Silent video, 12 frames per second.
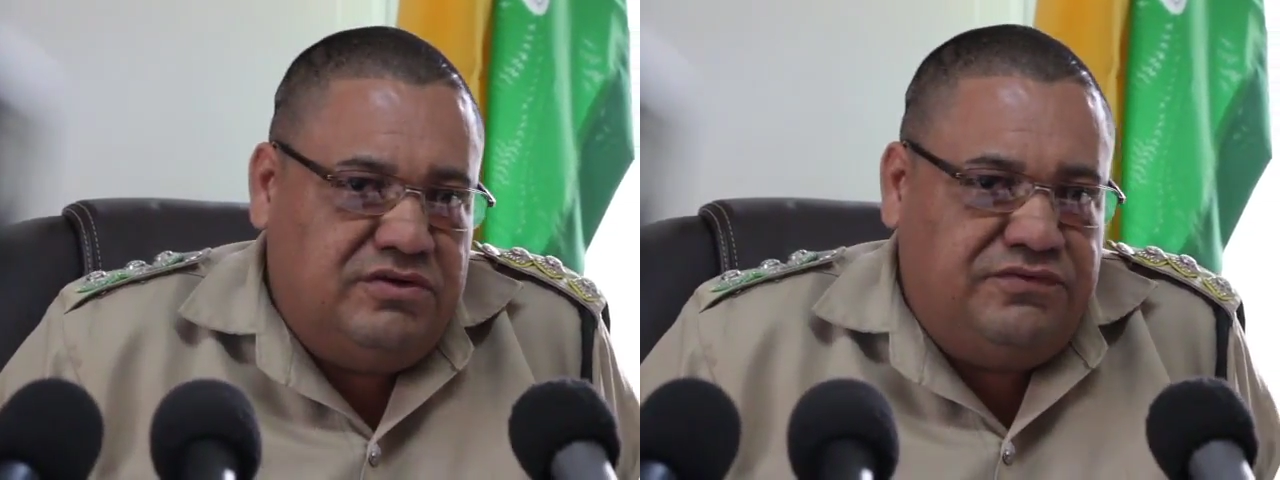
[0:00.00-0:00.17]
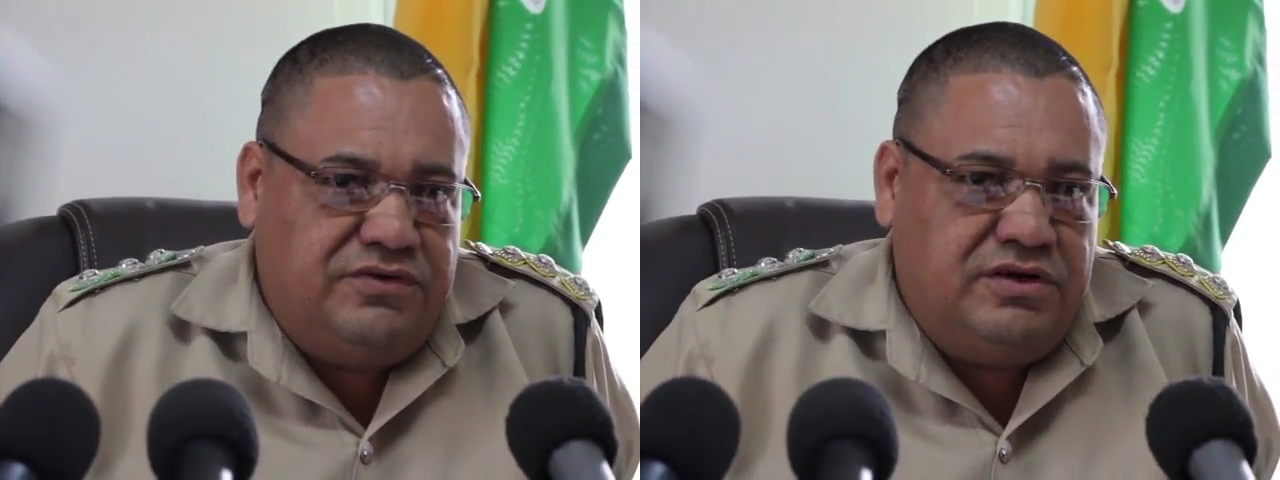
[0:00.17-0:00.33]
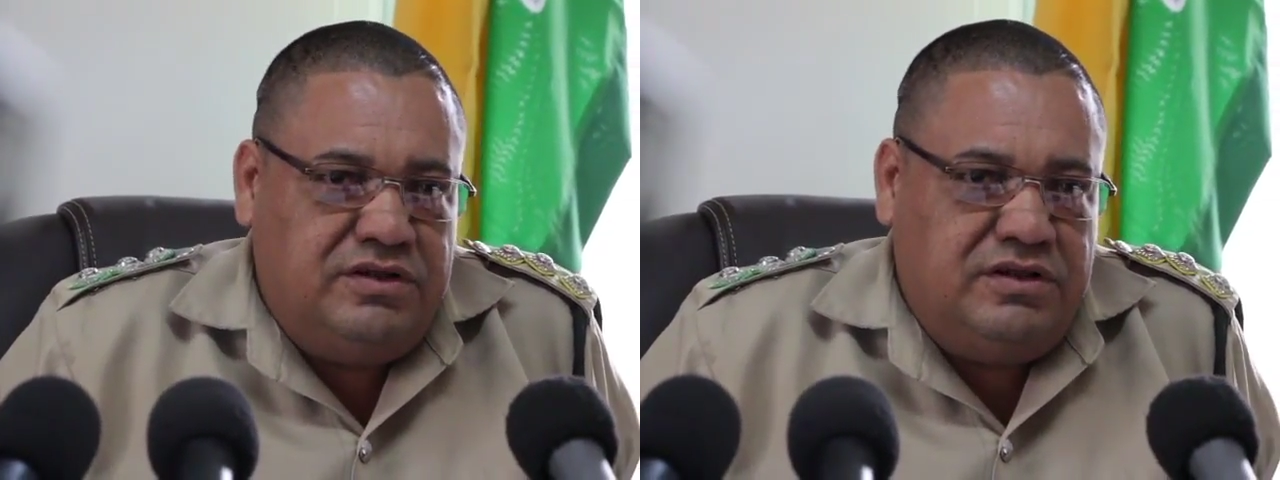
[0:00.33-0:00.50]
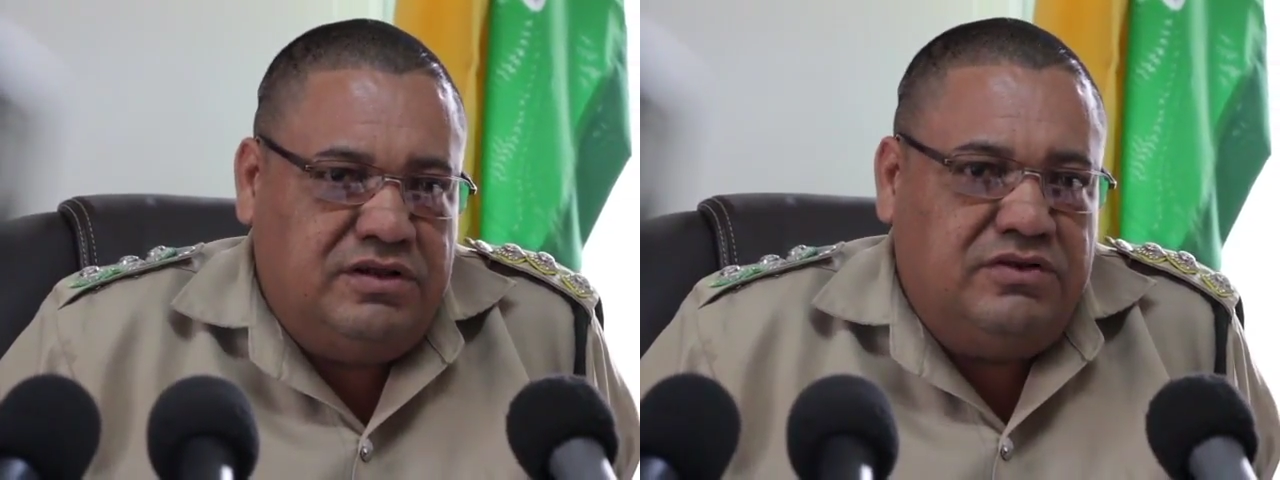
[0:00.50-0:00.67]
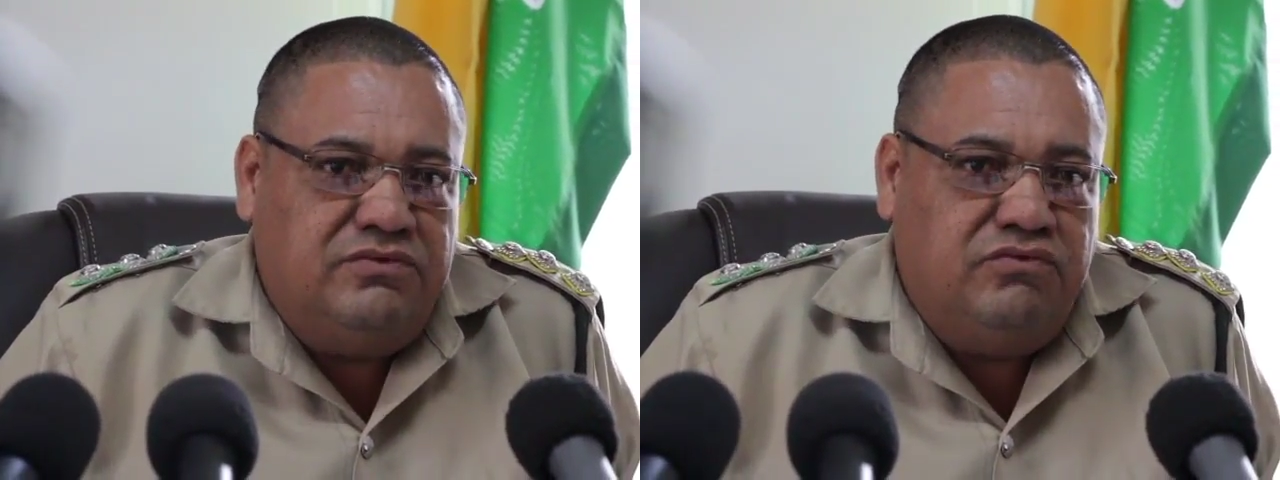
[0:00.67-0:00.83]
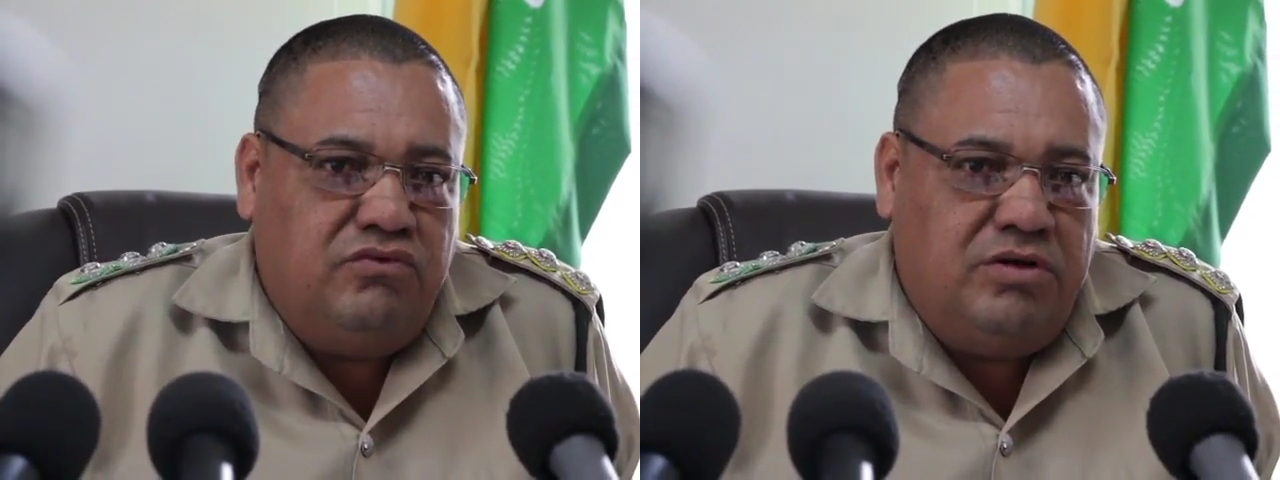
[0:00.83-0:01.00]
of a
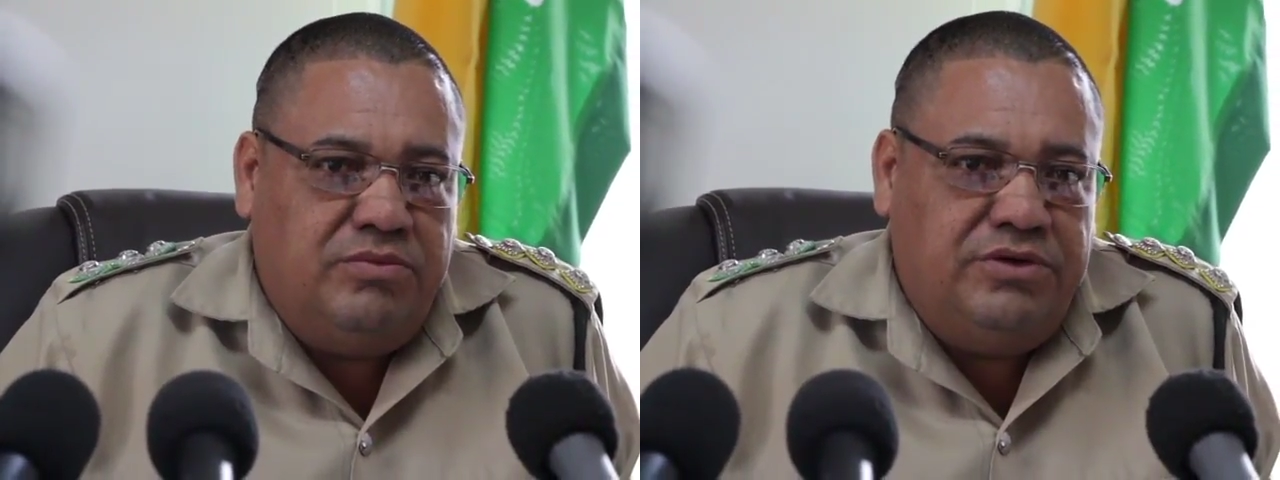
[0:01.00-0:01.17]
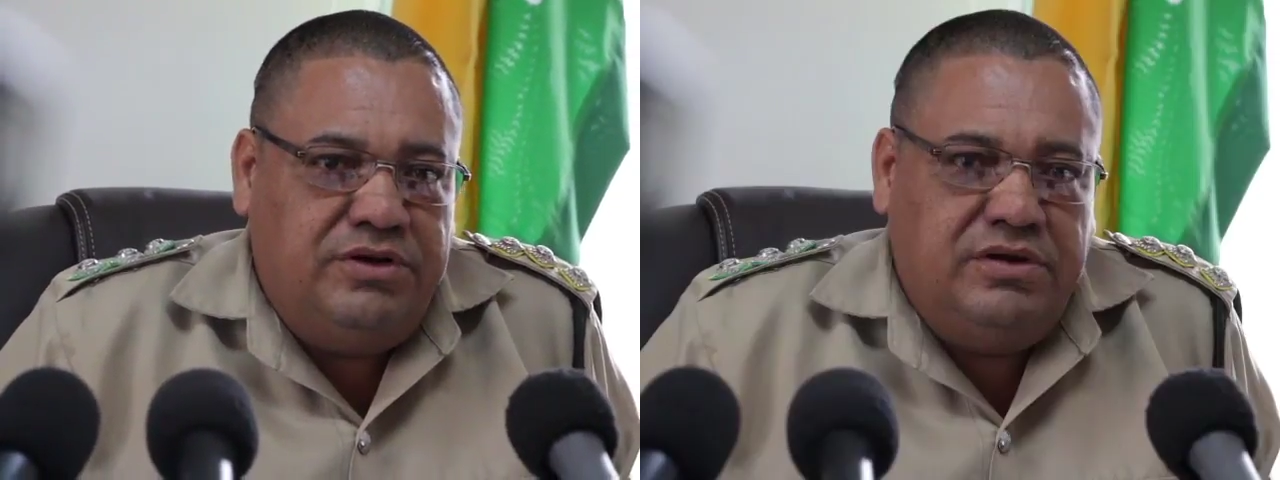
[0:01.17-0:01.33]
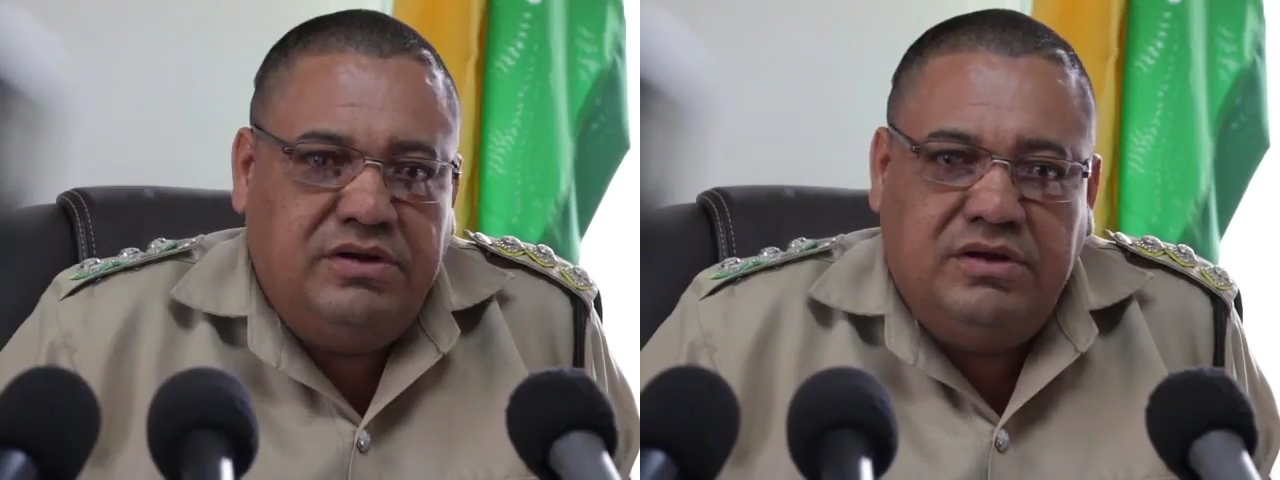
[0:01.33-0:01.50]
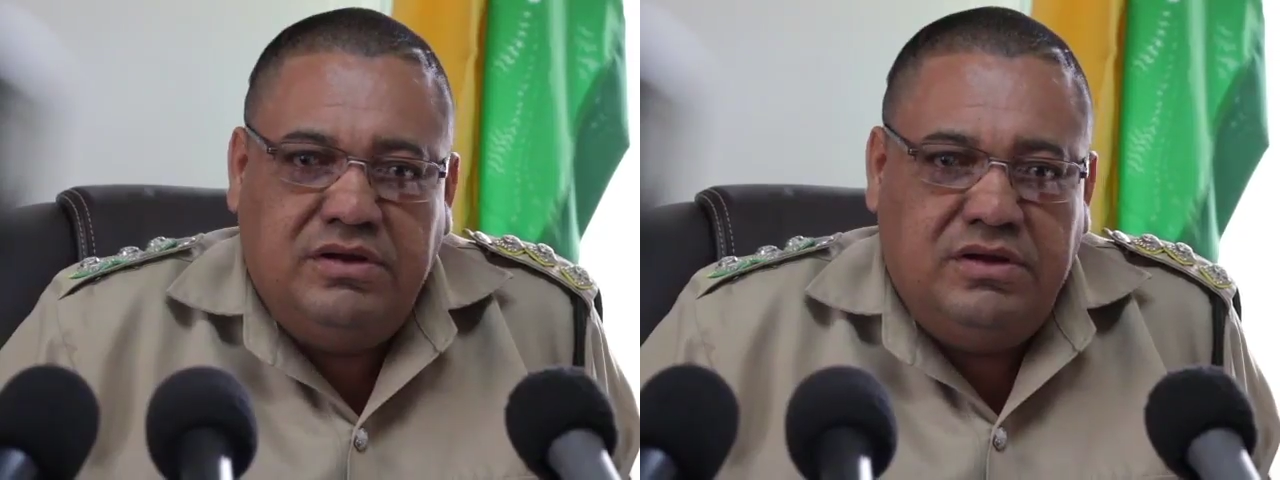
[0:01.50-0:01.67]
robbery,